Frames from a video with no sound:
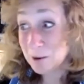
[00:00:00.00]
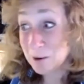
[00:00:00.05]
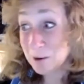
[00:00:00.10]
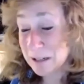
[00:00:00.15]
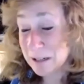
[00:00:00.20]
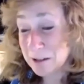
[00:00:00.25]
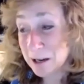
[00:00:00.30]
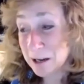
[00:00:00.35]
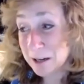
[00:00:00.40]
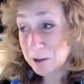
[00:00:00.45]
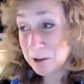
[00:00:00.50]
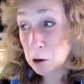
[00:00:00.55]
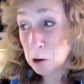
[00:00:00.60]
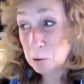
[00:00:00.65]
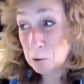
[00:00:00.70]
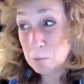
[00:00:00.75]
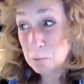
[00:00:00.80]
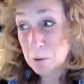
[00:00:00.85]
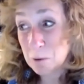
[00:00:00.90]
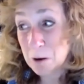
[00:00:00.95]
I, I know
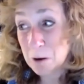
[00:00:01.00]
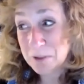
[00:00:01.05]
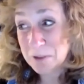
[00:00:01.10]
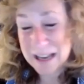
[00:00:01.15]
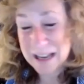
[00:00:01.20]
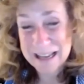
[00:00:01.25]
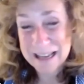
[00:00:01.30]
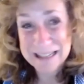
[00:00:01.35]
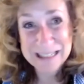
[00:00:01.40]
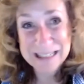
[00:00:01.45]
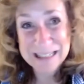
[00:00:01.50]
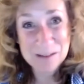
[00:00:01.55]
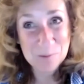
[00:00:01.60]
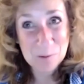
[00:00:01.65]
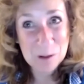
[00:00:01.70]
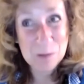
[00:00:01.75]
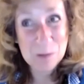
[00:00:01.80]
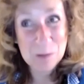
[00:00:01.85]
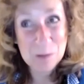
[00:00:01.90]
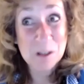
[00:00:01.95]
who wrote that. It,
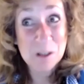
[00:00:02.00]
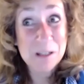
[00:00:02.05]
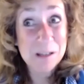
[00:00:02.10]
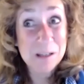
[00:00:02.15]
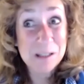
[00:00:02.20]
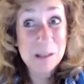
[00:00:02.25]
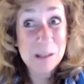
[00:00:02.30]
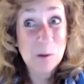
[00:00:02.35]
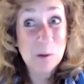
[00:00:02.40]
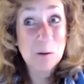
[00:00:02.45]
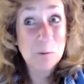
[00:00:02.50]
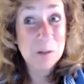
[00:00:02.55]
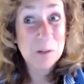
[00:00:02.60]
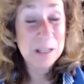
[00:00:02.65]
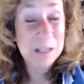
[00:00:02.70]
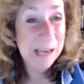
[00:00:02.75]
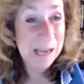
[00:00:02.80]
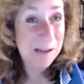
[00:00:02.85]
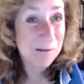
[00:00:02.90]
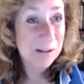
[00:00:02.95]
it was someone who's
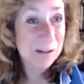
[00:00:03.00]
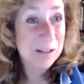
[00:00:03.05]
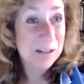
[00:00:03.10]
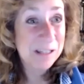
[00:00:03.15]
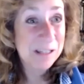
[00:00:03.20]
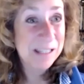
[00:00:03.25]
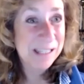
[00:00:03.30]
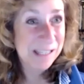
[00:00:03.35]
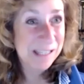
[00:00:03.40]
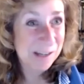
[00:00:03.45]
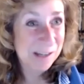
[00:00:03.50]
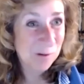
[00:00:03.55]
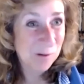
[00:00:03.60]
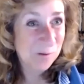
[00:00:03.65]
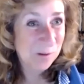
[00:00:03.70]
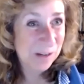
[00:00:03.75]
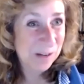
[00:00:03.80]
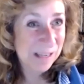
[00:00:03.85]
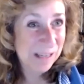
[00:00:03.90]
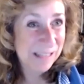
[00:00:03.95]
now a dear
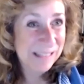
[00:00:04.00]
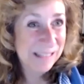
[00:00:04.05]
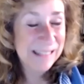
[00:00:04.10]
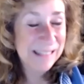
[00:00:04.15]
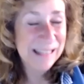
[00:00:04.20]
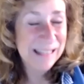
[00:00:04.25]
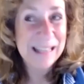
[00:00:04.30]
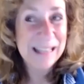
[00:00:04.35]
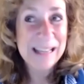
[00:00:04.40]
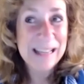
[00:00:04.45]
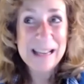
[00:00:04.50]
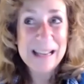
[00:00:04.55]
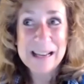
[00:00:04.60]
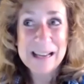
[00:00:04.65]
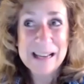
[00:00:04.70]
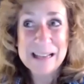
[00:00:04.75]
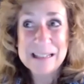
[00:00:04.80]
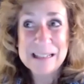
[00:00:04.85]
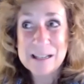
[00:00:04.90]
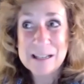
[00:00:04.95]
friend
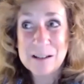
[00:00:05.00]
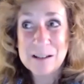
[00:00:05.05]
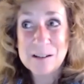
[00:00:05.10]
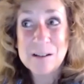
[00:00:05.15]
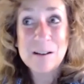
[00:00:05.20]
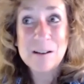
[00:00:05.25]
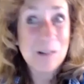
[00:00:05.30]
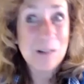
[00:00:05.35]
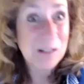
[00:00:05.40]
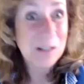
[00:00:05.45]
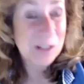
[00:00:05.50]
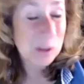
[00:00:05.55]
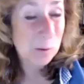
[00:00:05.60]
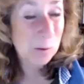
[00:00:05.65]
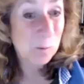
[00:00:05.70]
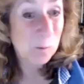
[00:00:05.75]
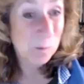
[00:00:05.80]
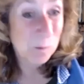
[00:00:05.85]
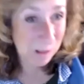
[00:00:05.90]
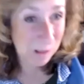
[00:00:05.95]
and, and
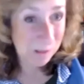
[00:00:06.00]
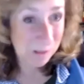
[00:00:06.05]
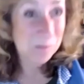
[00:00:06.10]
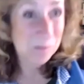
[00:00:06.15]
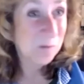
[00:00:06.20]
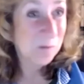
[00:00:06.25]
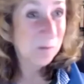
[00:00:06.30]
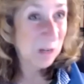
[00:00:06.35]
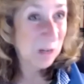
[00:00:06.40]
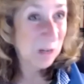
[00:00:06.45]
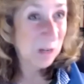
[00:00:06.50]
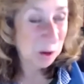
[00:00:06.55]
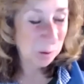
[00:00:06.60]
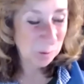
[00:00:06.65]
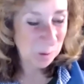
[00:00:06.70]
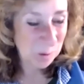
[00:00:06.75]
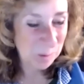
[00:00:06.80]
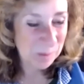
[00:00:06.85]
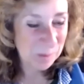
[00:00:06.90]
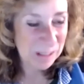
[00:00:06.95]
also an adventure
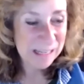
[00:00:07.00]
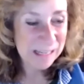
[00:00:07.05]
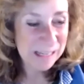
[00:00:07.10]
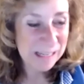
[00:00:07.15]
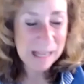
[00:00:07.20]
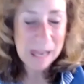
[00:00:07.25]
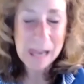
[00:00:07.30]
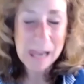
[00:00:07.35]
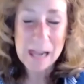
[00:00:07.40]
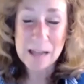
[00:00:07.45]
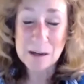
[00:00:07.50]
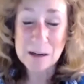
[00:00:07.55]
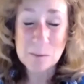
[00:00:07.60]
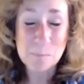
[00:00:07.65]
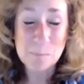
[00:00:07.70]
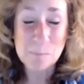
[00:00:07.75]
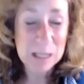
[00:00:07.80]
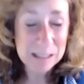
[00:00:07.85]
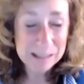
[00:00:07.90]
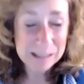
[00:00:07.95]
woman and a
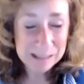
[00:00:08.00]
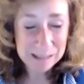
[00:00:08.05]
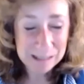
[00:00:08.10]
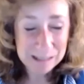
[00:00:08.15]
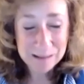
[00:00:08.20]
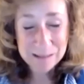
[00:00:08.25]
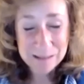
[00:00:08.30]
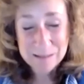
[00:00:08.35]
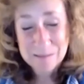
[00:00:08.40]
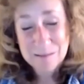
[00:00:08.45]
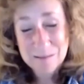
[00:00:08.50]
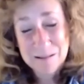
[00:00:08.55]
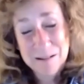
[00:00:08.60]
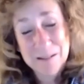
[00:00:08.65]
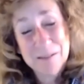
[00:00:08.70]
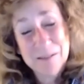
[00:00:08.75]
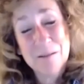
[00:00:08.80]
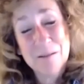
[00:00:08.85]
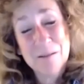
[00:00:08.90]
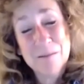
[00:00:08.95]
best-selling
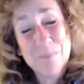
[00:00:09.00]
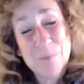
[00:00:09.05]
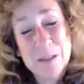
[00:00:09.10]
author.